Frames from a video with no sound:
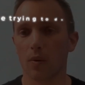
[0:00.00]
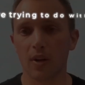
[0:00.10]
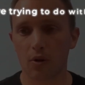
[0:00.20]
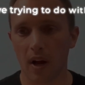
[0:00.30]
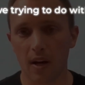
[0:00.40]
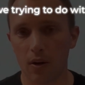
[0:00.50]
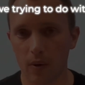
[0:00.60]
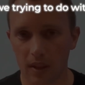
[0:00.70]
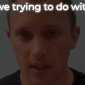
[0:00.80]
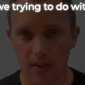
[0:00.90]
are we trying to do
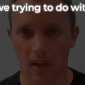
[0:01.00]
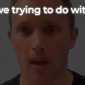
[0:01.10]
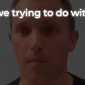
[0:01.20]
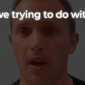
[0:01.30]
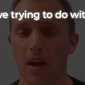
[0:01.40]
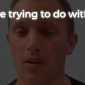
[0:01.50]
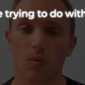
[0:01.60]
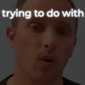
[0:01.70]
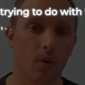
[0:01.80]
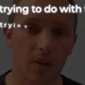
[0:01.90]
with these campaigns?
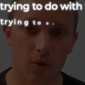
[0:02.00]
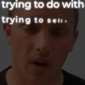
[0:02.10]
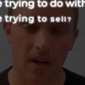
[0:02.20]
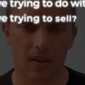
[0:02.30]
What are we trying to